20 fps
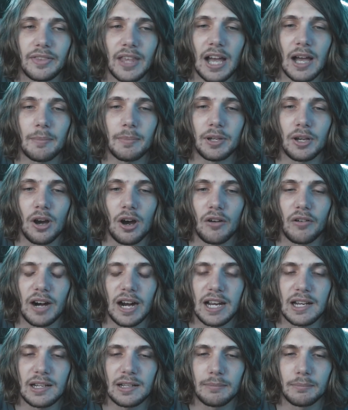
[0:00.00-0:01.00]
that'd be
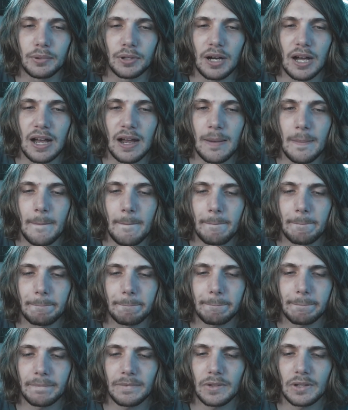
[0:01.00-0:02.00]
alright, but um,
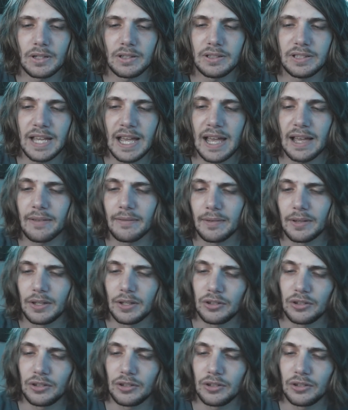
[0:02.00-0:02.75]
yeah.